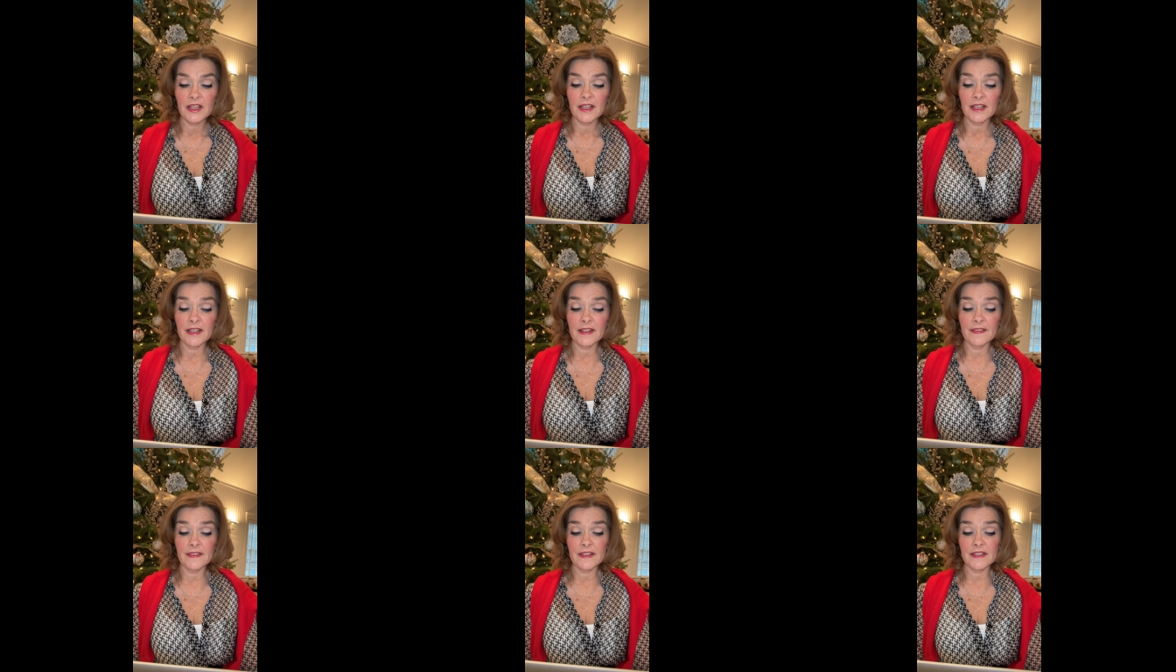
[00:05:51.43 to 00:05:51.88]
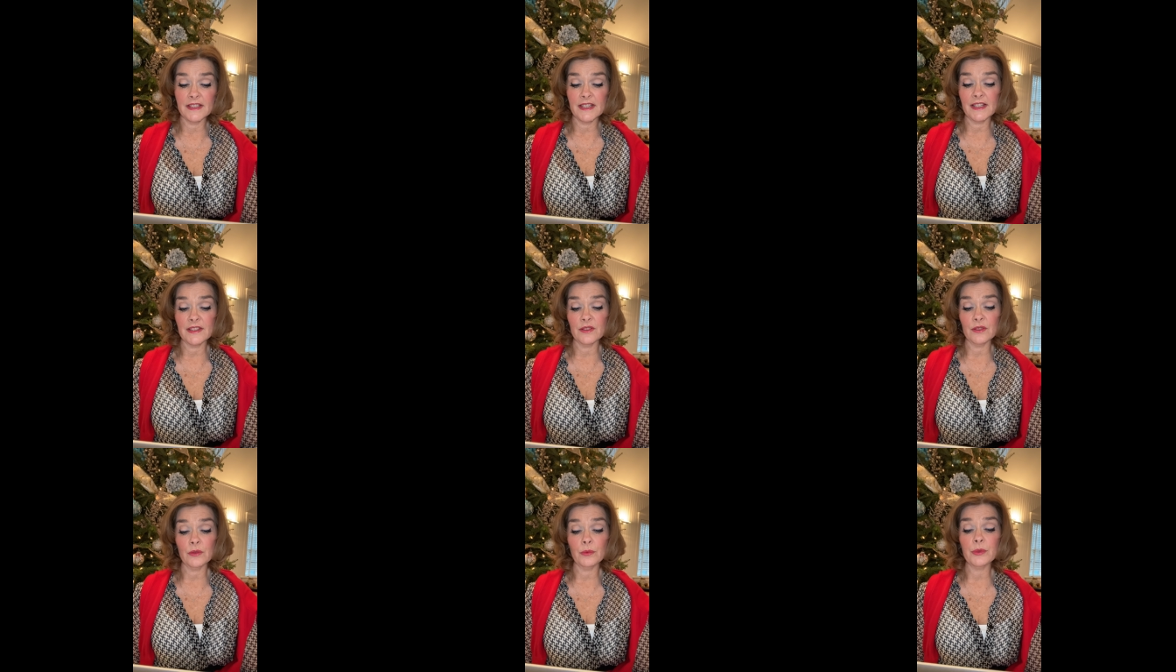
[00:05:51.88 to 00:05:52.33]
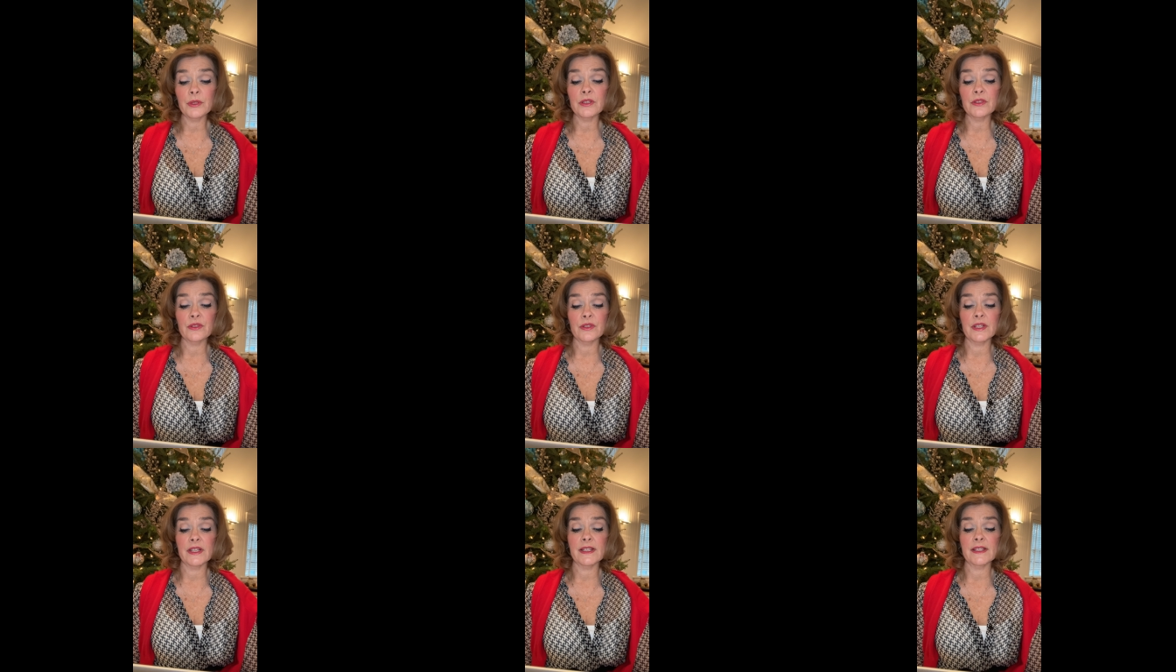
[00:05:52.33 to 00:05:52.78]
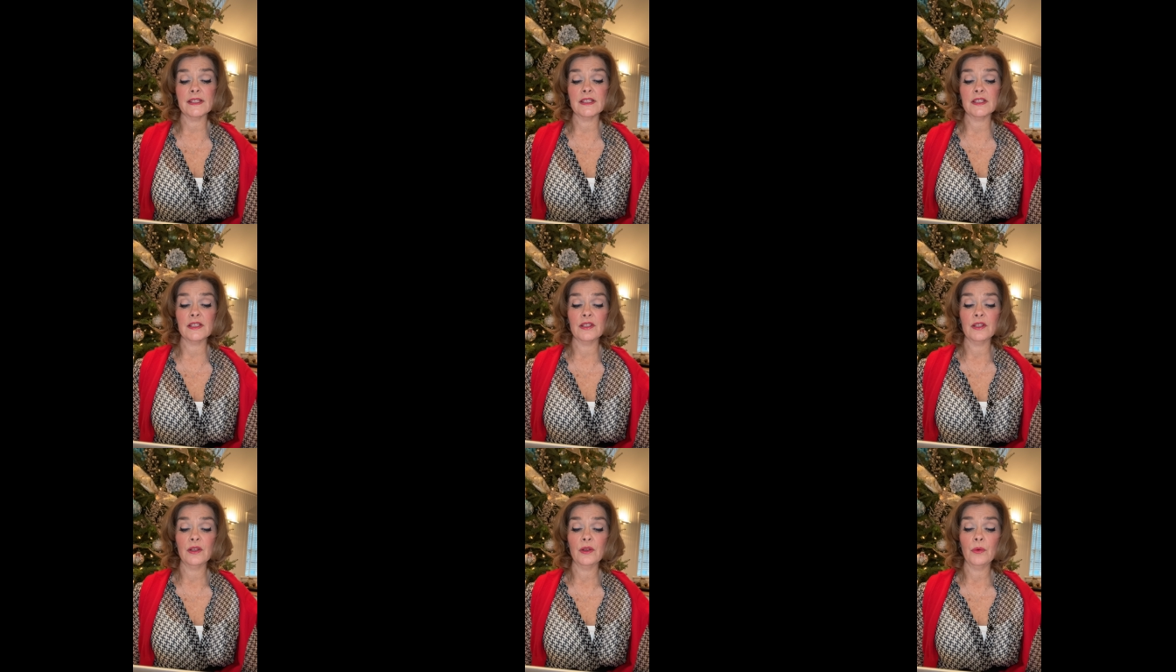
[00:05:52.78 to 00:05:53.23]
in the desert
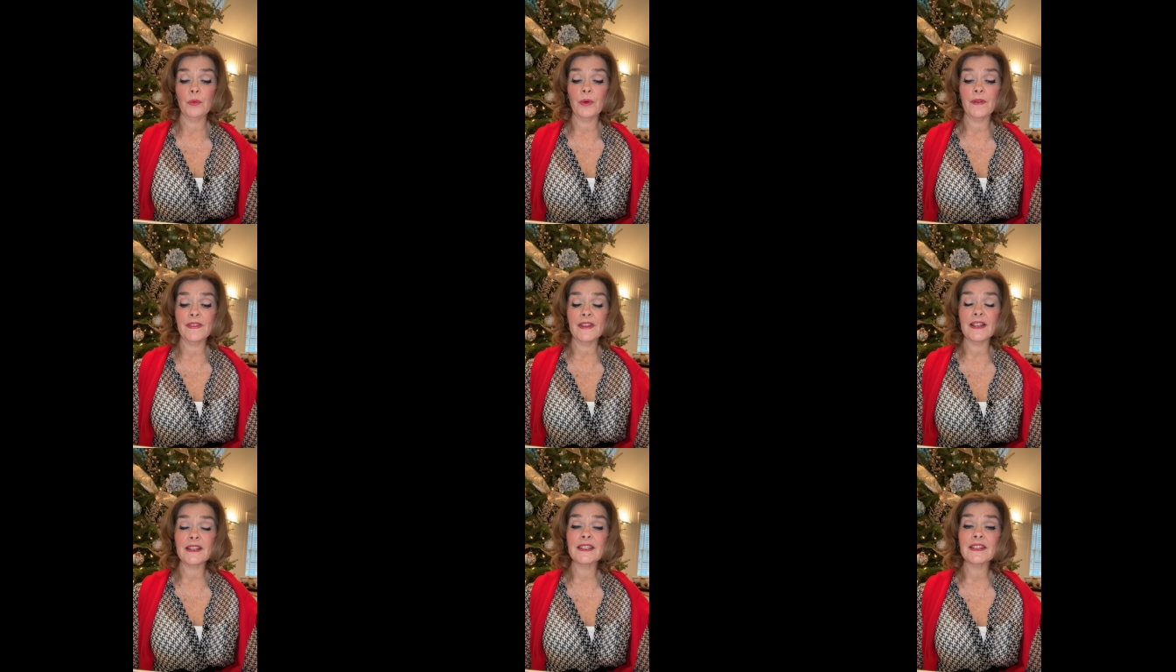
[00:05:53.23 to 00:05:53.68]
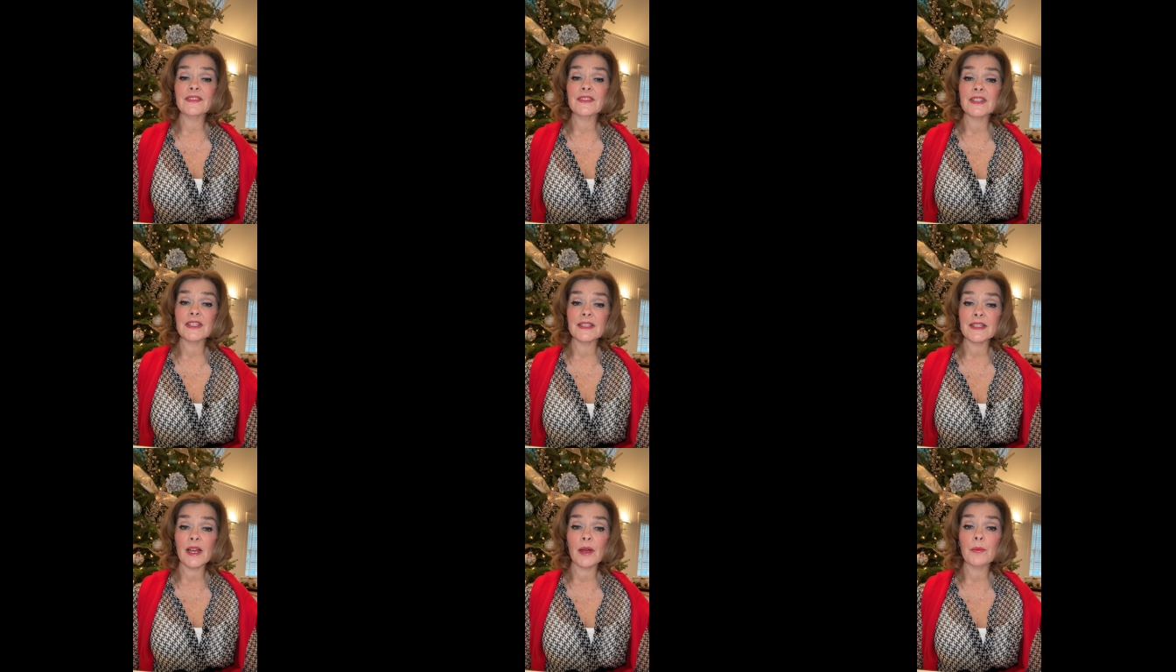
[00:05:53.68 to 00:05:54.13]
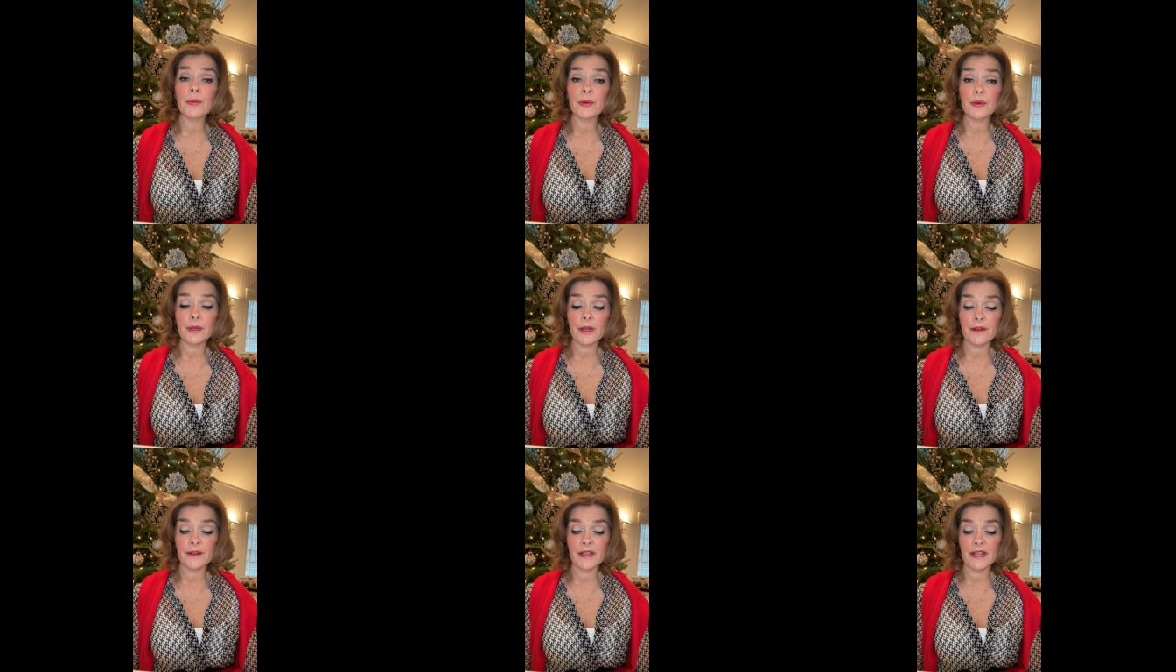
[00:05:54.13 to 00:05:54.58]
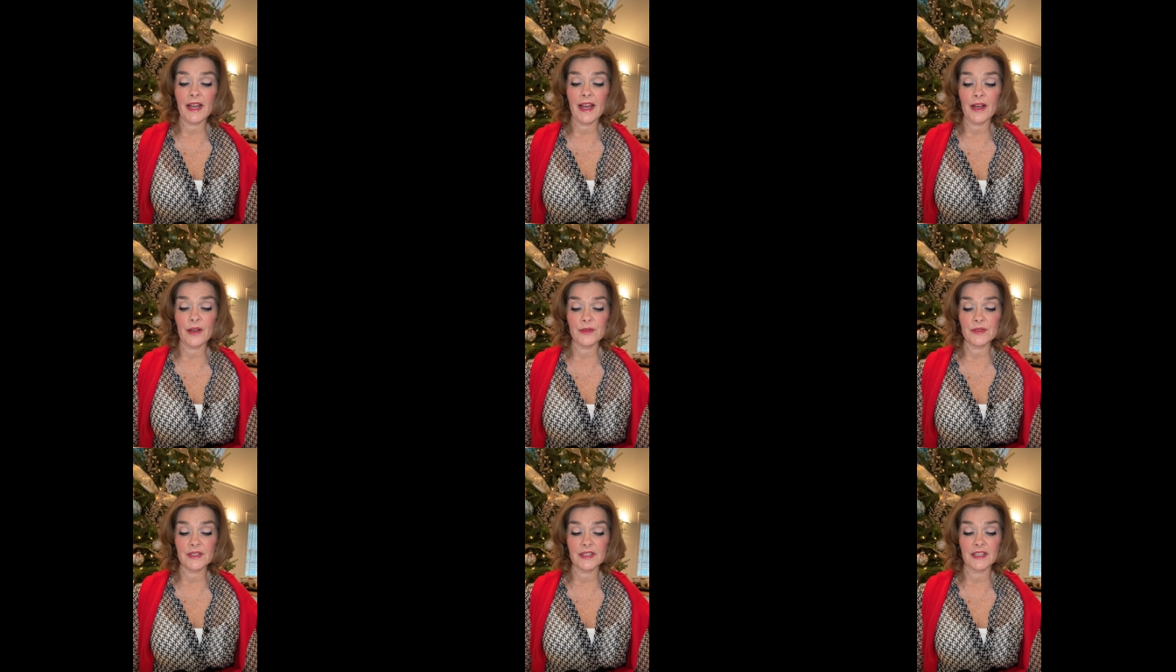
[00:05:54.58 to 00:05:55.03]
wilderness when they lived in temporary
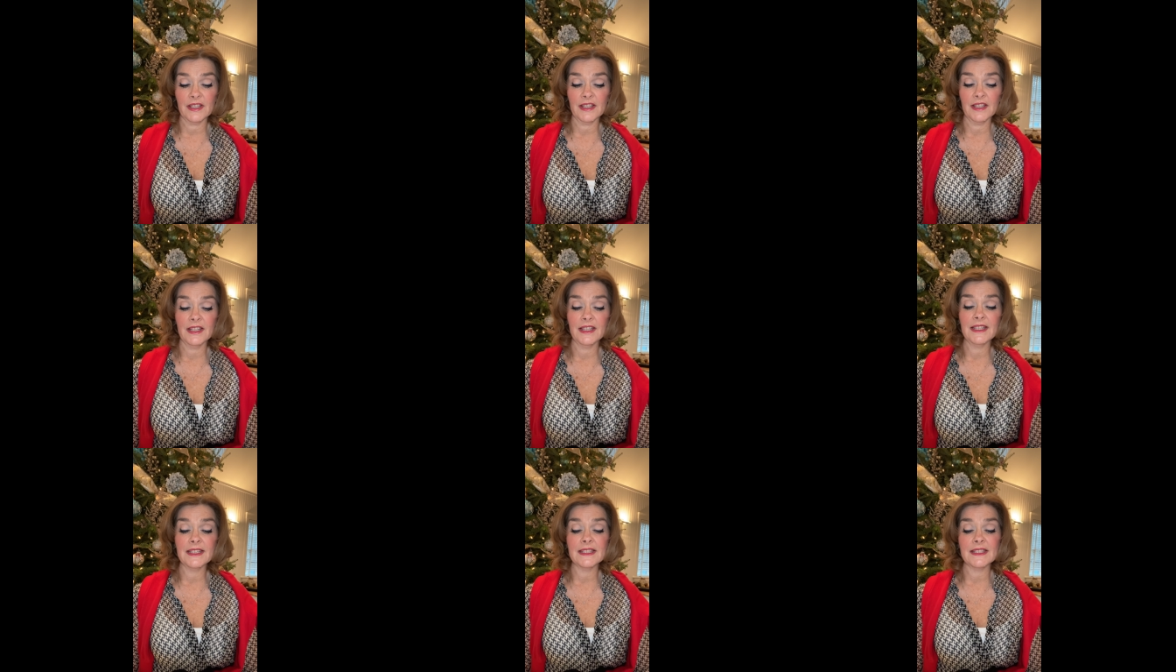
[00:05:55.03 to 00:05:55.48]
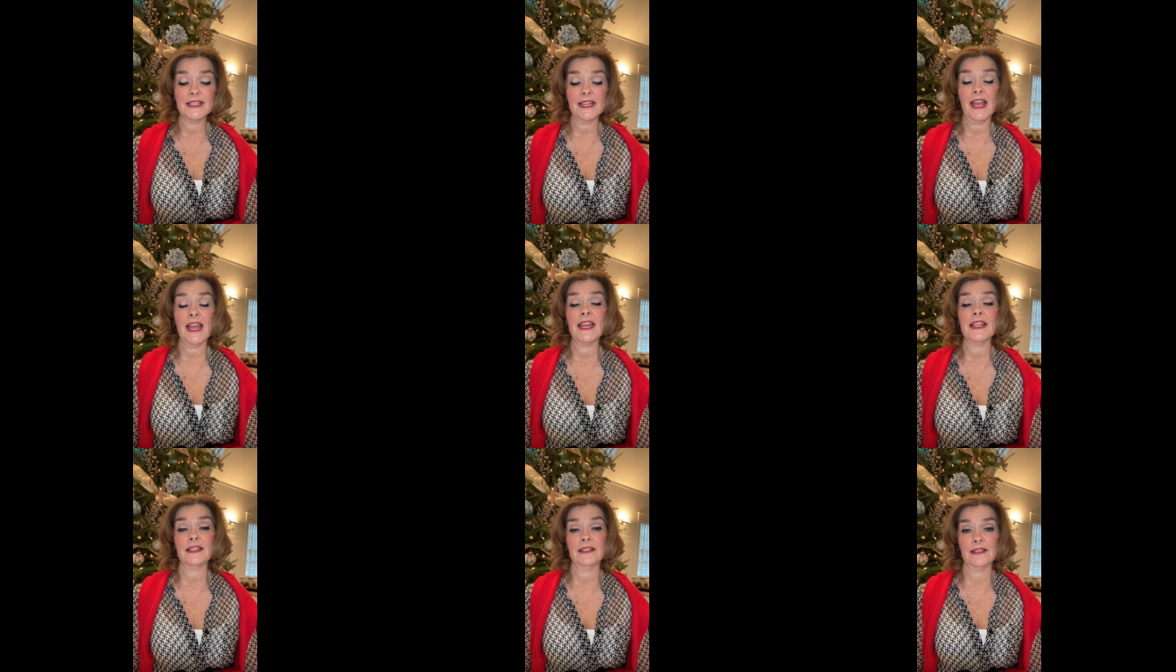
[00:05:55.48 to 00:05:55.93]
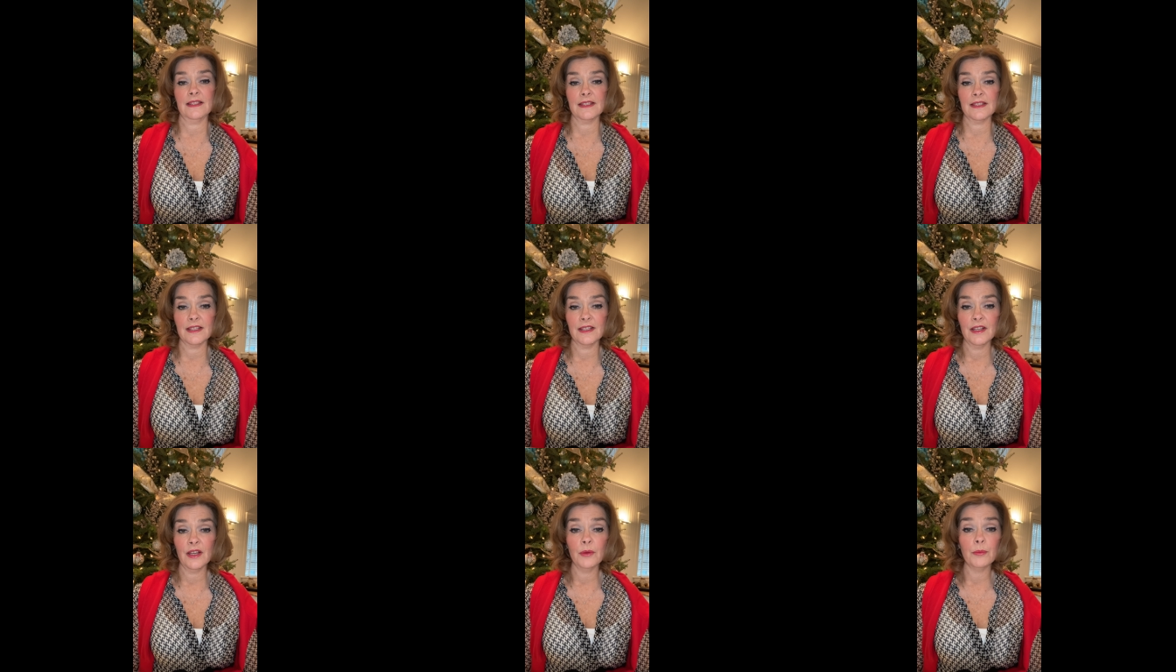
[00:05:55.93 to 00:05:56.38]
housing, in tents,